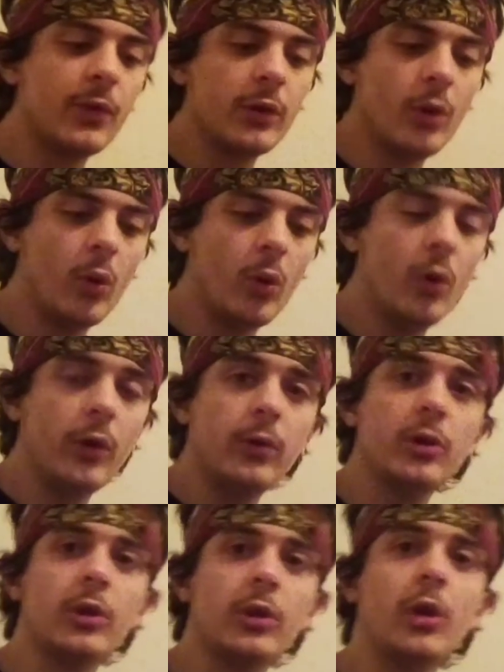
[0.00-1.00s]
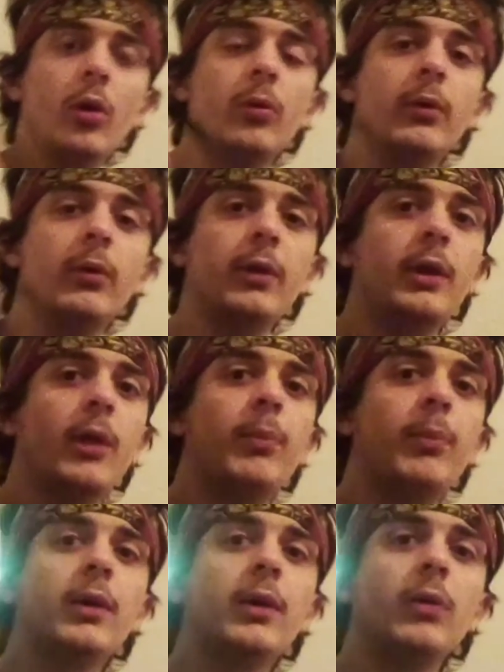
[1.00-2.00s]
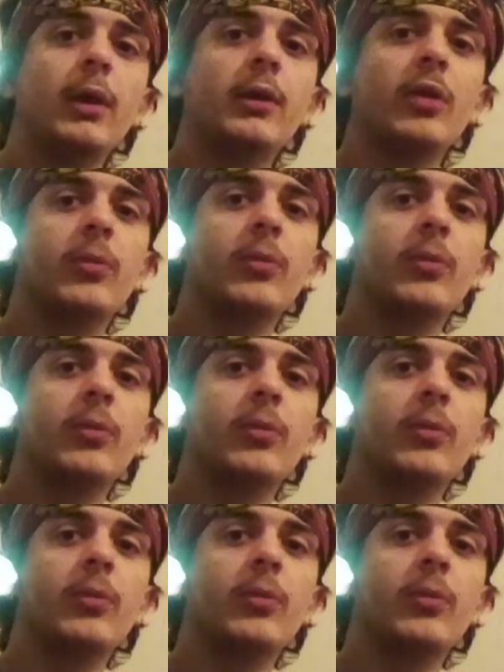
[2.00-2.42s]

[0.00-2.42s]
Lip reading: or you could go big and get something